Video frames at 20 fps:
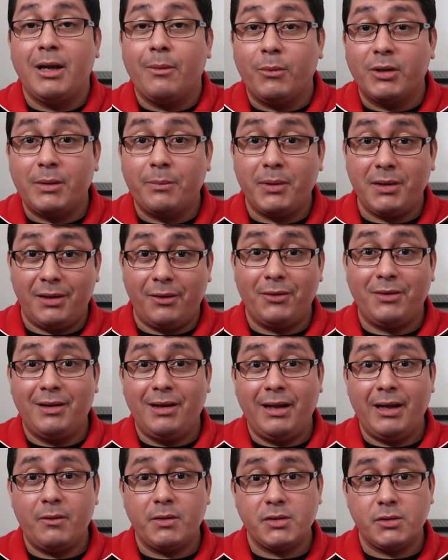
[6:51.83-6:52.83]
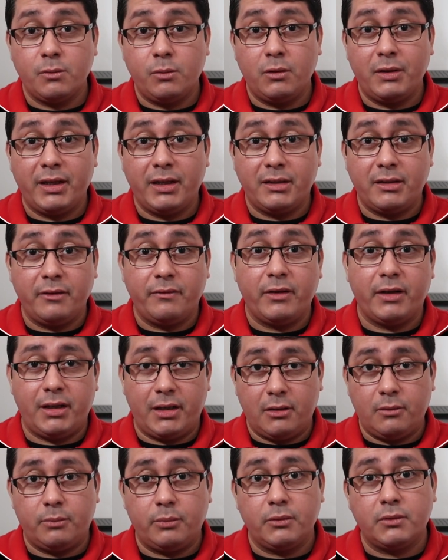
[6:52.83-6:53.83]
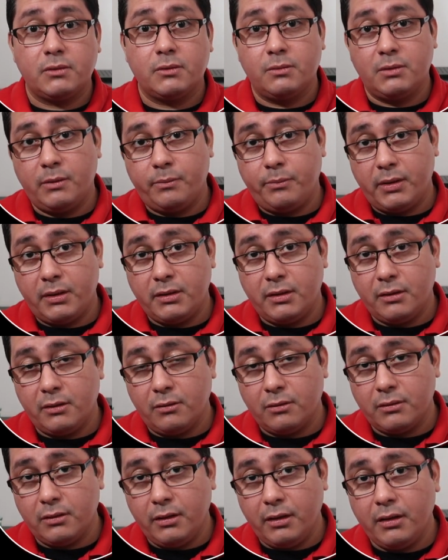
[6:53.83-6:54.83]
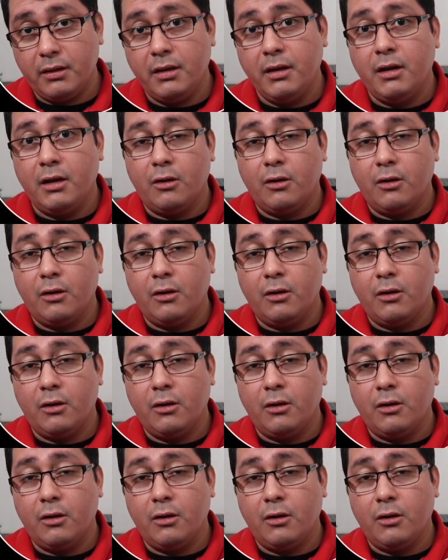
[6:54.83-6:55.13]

But depending on the language, you will get different outputs depending on the